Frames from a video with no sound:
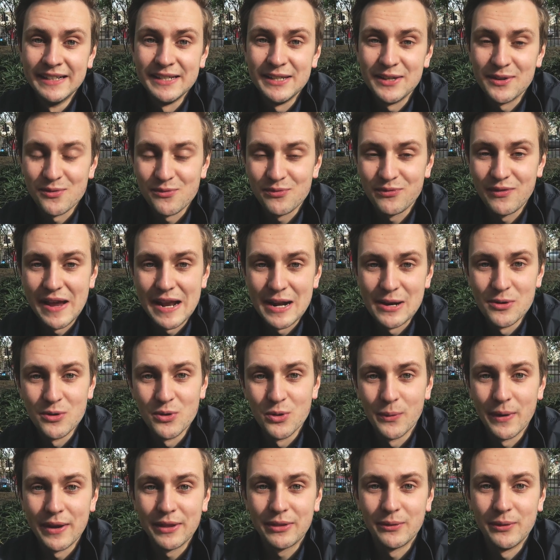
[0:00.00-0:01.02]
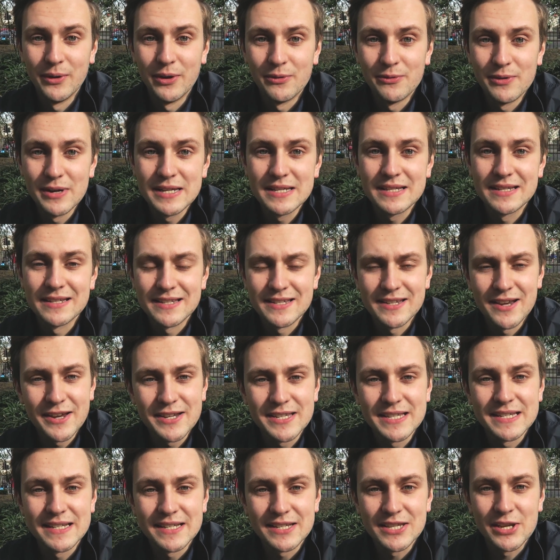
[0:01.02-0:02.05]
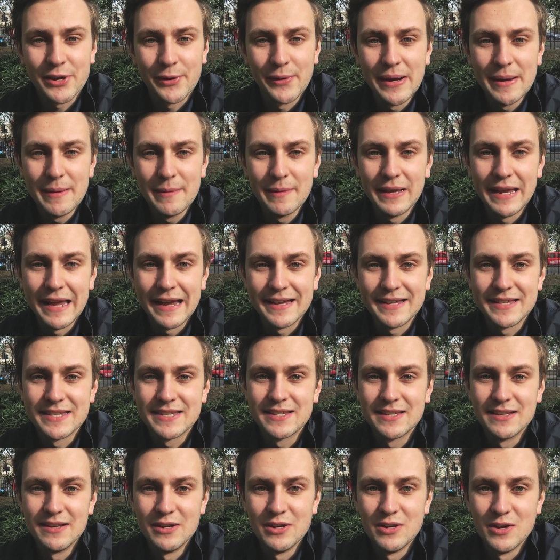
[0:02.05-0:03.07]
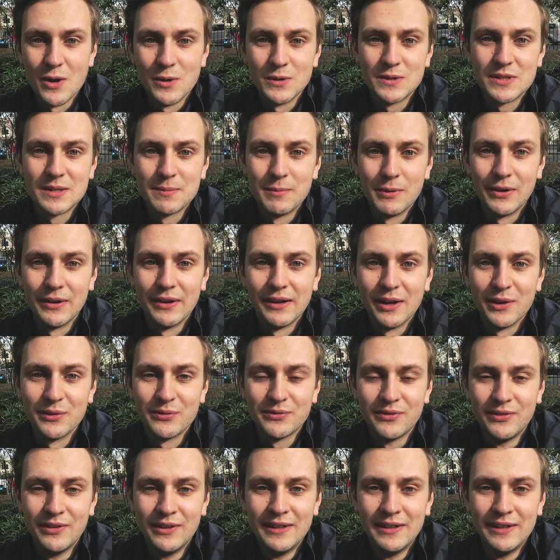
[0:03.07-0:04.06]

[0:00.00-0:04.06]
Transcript: You can feel it all the way through your wrist. It's nice and discreet, yet it's noticeable enough.